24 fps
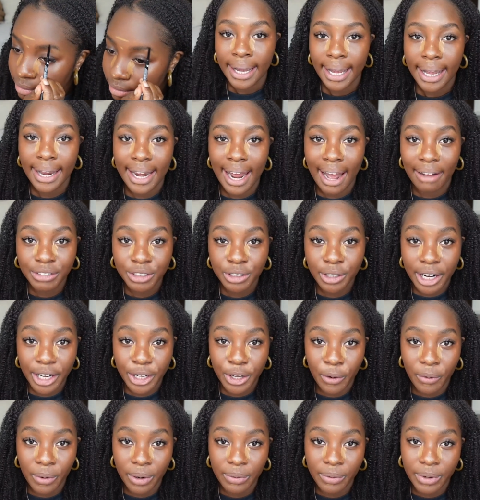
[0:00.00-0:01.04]
And after I
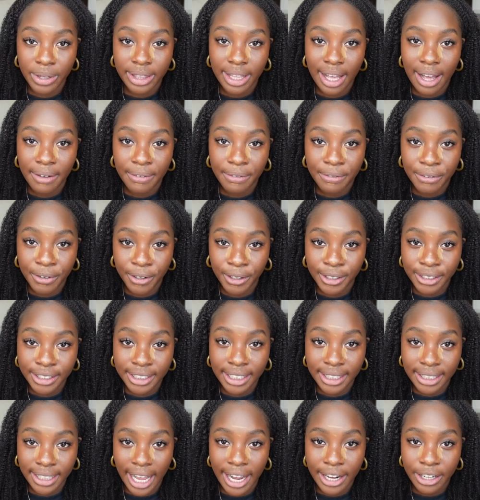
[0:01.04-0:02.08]
go in with that
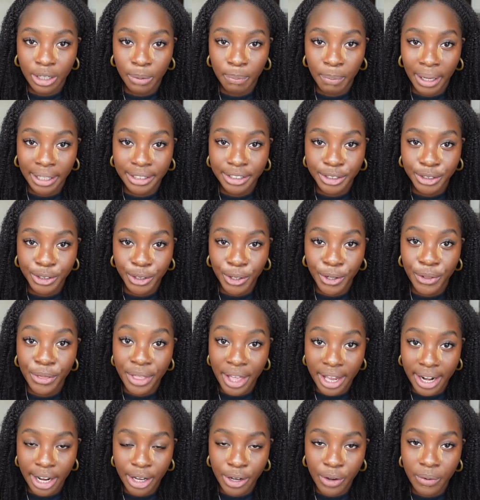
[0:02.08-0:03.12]
first lighter pencil,
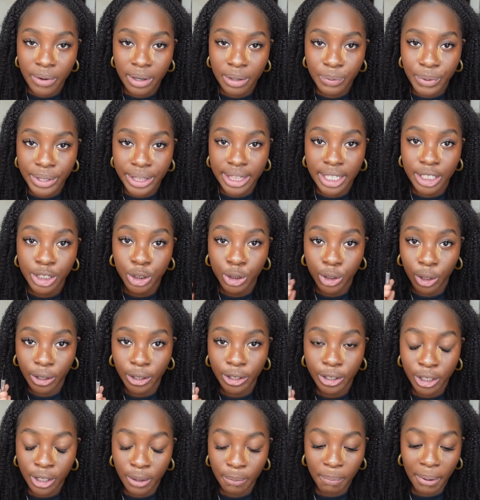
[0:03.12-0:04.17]
then I go in with the
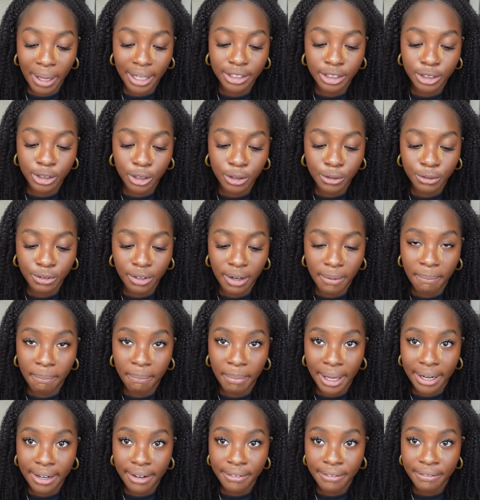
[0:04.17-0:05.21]
darker pencil from
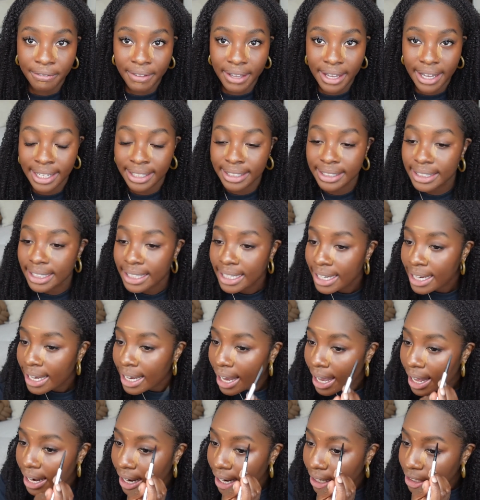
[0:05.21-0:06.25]
Benefit.
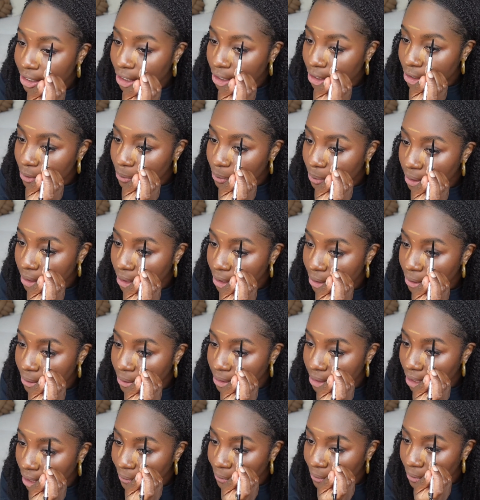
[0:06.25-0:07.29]
And I just really
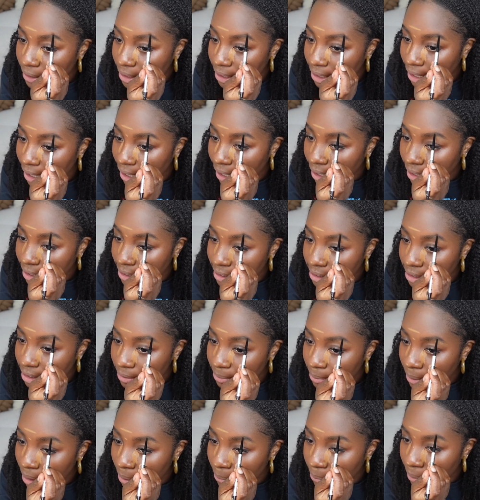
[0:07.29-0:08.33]
use that for the ends of
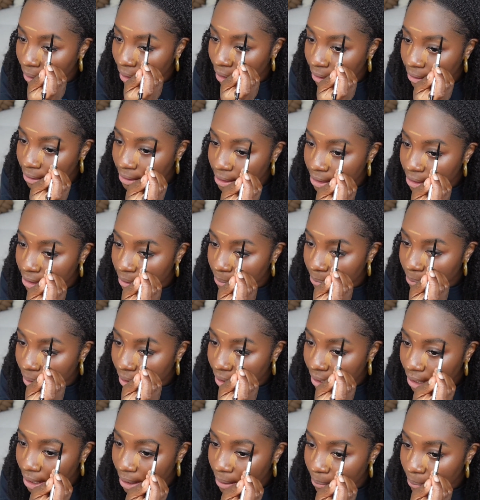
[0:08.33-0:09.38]
my brows to
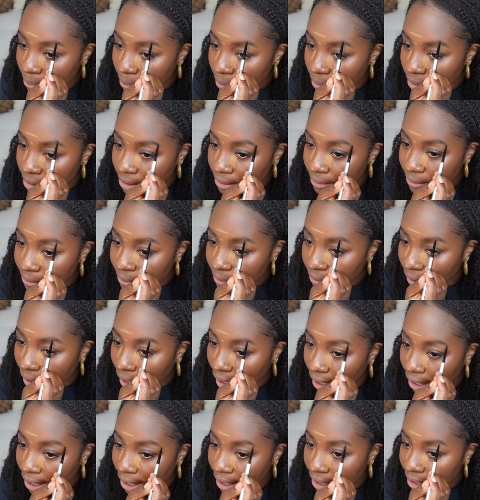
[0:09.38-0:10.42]
make it more
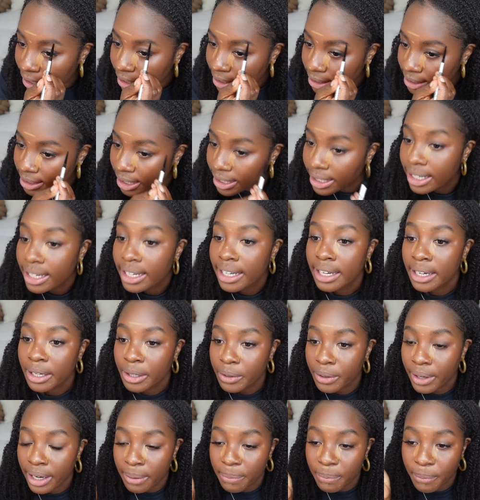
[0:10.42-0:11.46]
defined, like
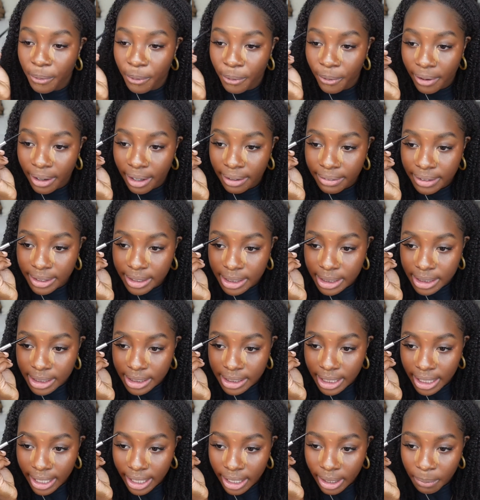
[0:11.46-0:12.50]
create more of a
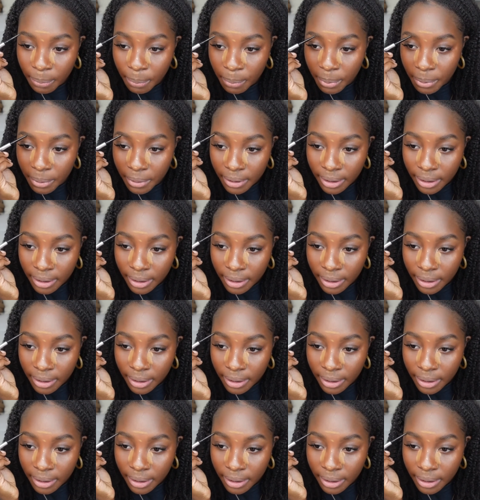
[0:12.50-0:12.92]
shape.